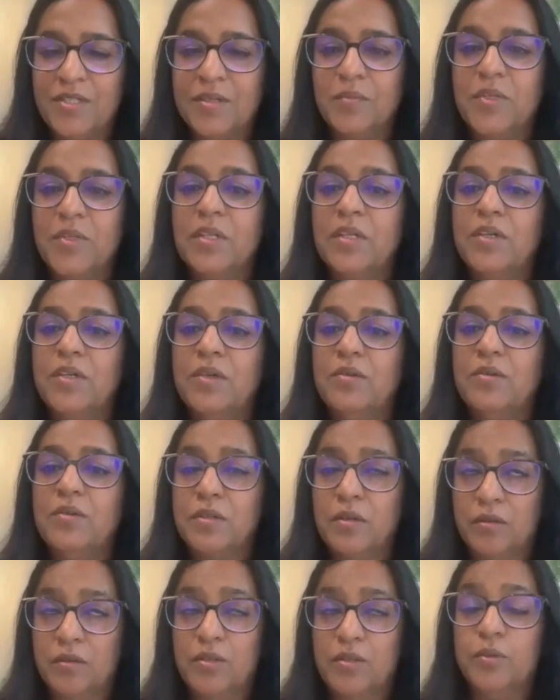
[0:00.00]
someone who's
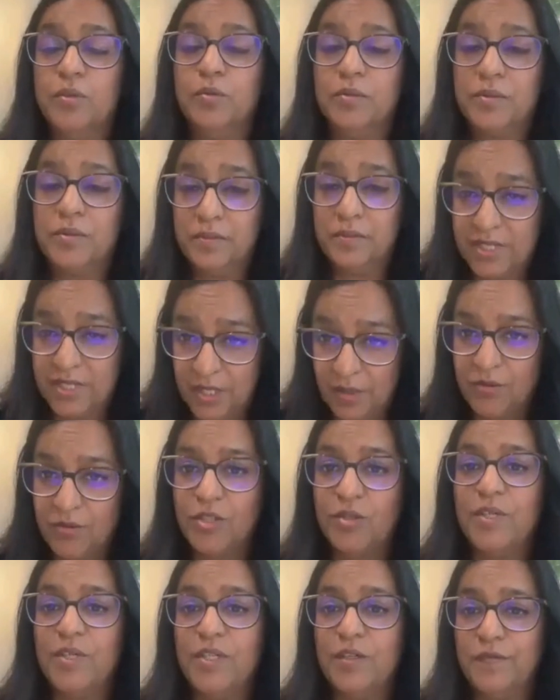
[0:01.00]
knowledgeable
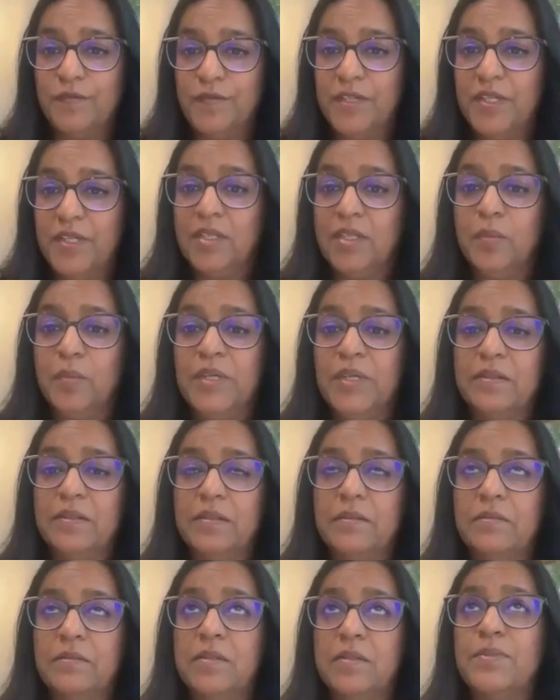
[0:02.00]
tells you, and you feel a little bit